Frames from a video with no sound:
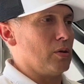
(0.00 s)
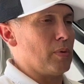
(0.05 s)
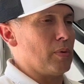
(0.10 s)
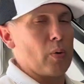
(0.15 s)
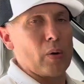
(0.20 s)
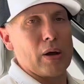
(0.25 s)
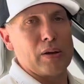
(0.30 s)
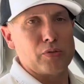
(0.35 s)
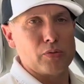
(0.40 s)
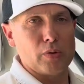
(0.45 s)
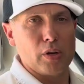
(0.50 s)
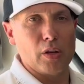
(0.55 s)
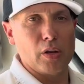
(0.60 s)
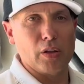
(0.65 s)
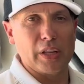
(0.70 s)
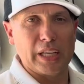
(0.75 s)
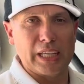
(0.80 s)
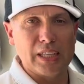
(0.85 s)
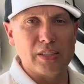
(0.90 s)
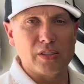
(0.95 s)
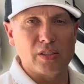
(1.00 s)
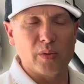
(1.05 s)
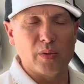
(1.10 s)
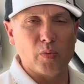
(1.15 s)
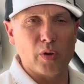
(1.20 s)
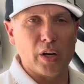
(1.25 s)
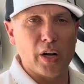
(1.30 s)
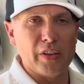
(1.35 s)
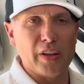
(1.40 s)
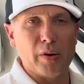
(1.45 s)
my wife's running all the kids
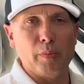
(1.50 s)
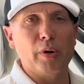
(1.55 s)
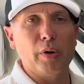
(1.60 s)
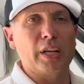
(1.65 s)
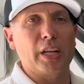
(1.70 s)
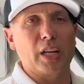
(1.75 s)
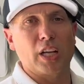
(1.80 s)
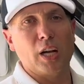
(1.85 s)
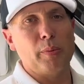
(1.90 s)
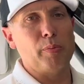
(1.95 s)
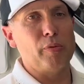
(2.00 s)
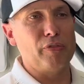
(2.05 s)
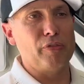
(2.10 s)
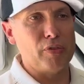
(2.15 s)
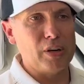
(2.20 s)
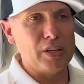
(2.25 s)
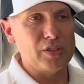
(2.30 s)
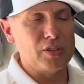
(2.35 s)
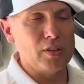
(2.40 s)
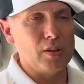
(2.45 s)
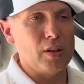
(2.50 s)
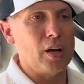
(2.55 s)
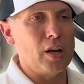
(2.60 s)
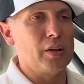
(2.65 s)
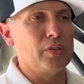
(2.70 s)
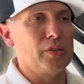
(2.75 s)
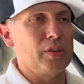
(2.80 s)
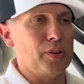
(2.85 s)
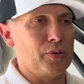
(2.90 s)
somewhere and they're bringing a couple friends along,